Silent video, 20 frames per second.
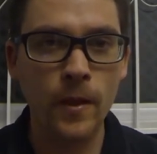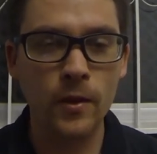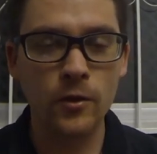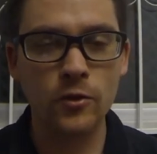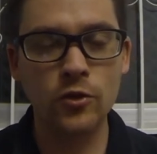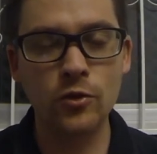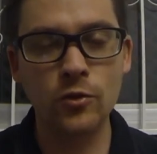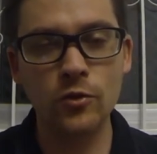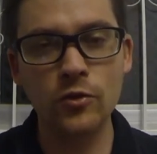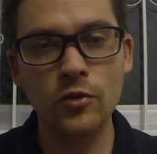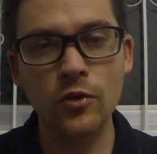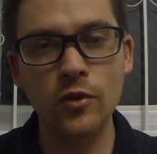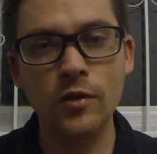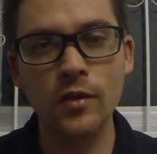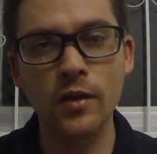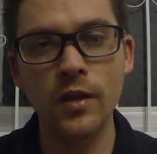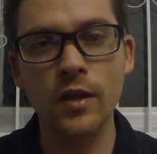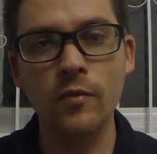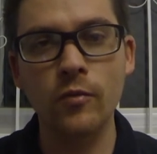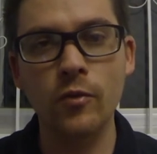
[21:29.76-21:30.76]
to a
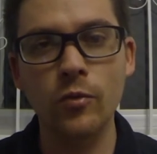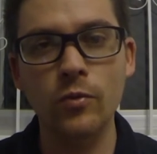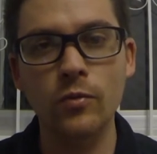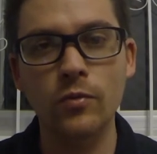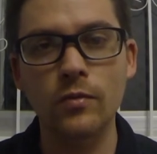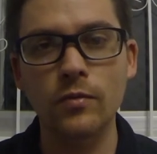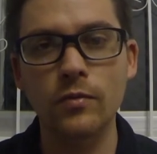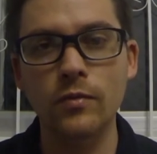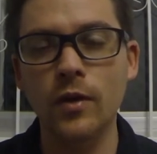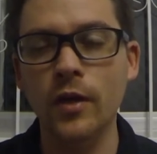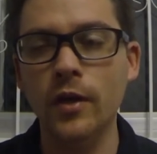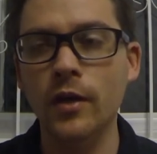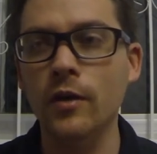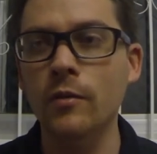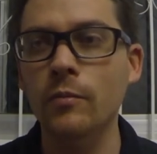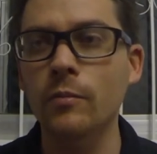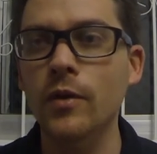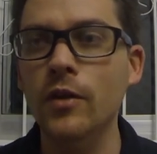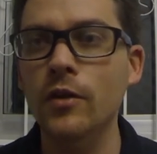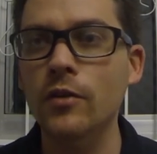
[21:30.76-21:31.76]
certain level. I could
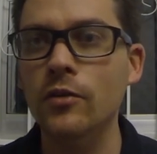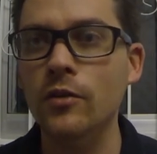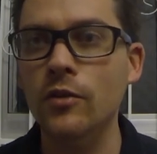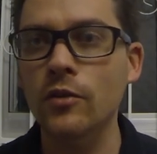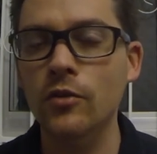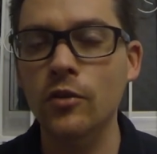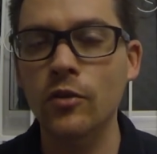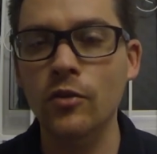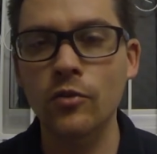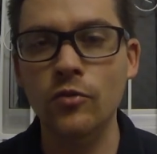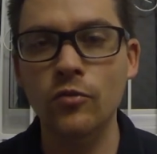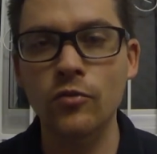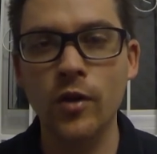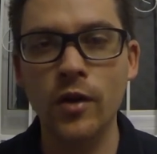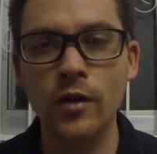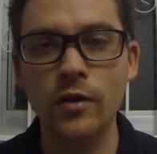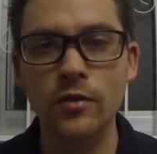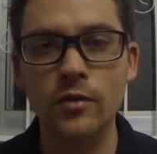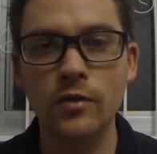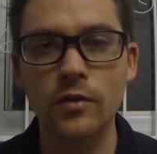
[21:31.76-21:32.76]
administer certain
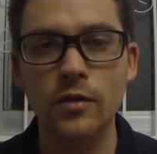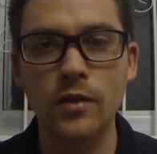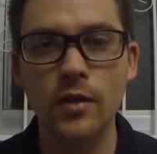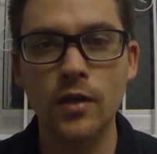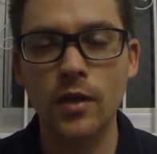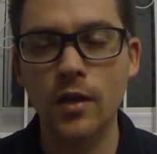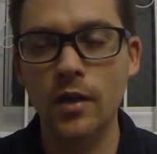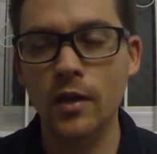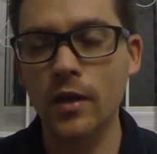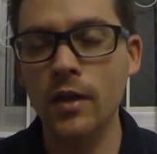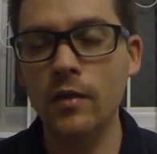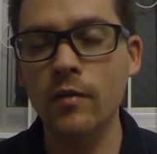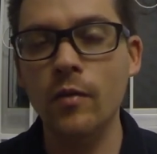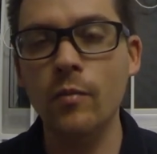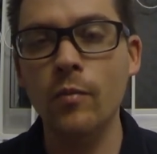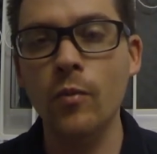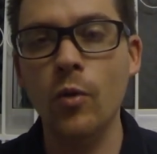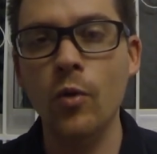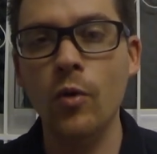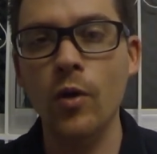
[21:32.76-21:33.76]
drugs, even
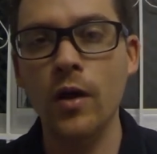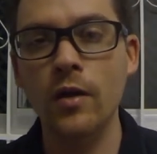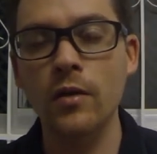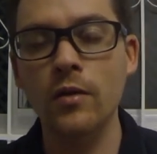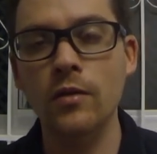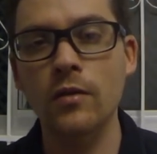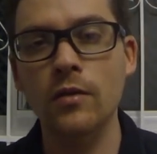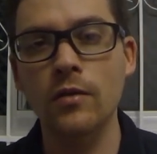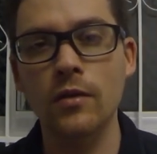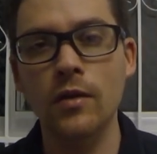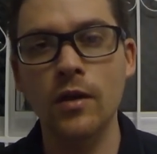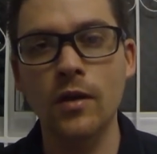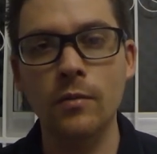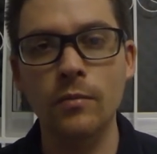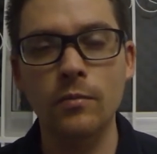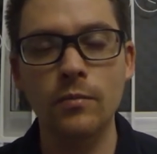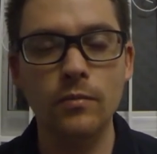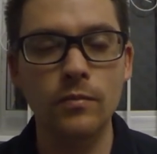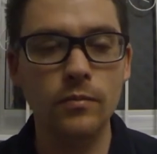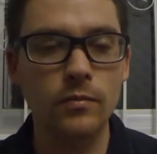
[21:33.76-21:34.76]
more under
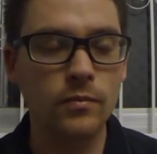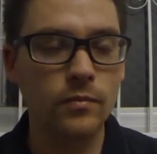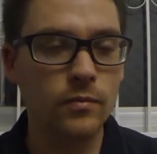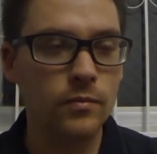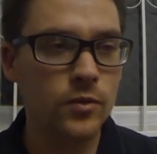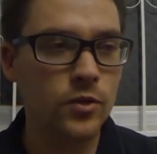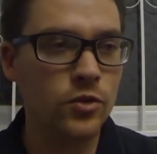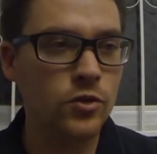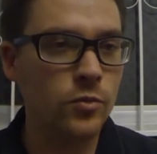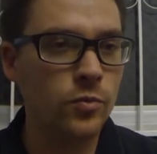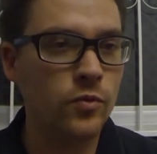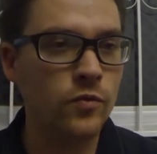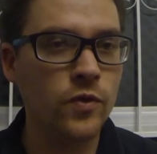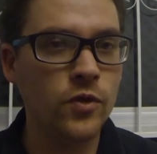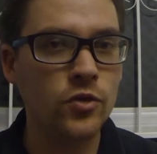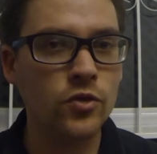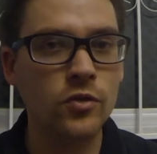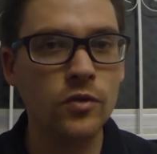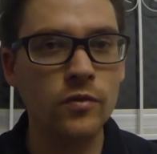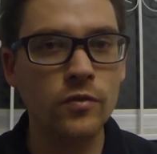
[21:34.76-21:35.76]
um, the
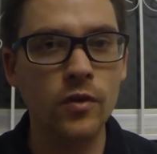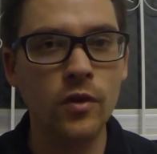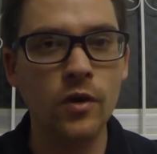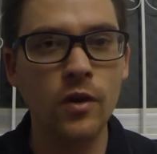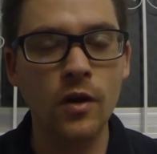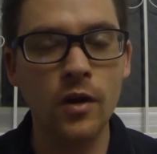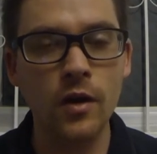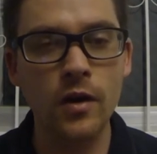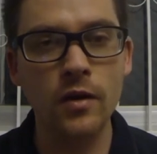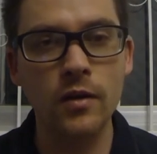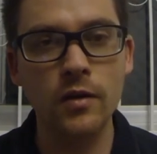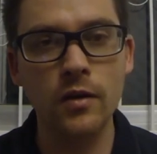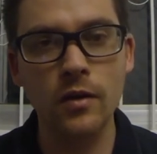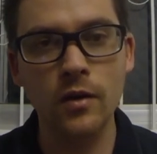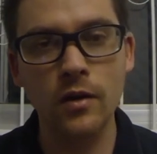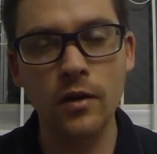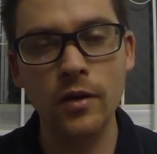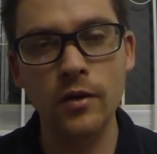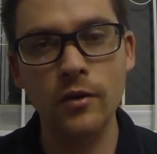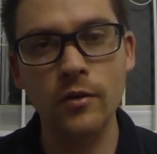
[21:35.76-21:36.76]
supervision of higher,
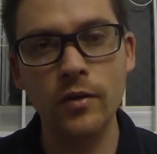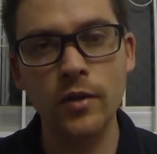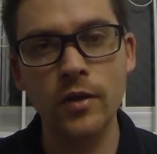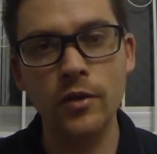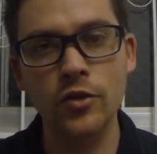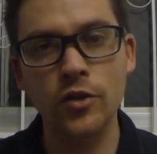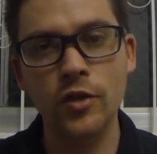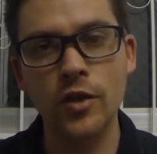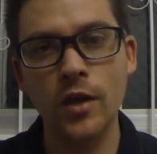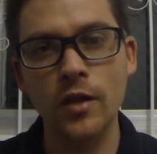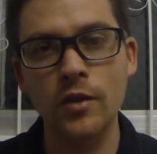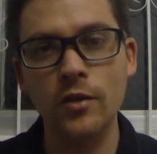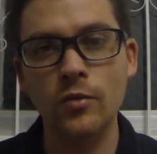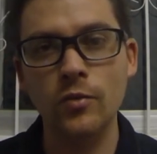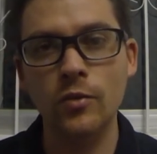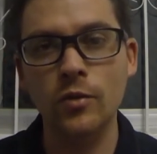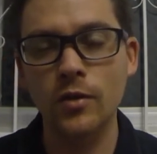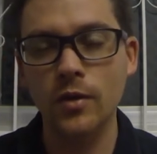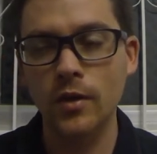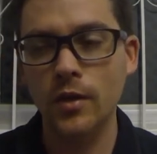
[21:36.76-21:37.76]
higher educated
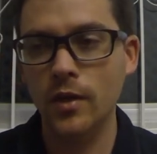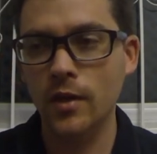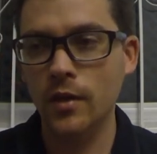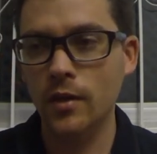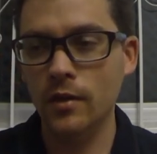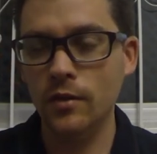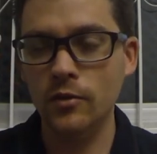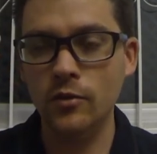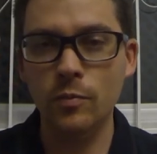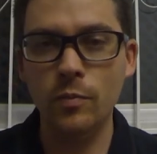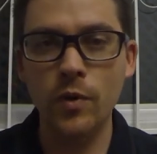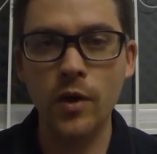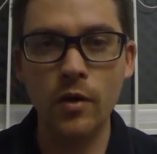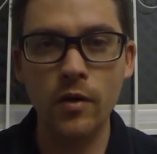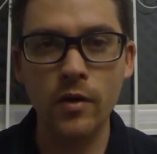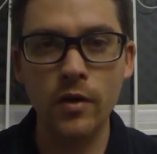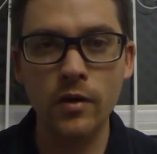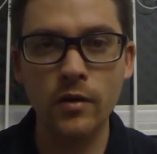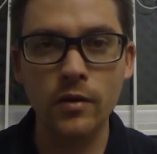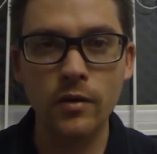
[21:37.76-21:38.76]
or
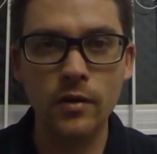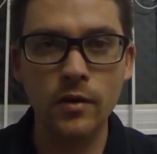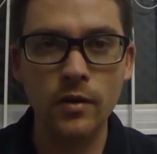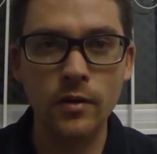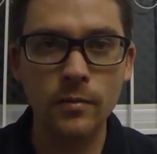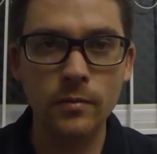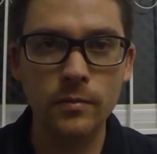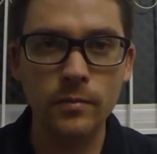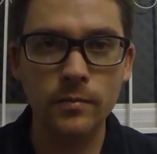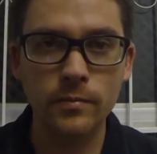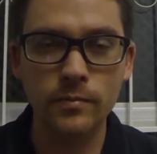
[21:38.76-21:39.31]
superior, um,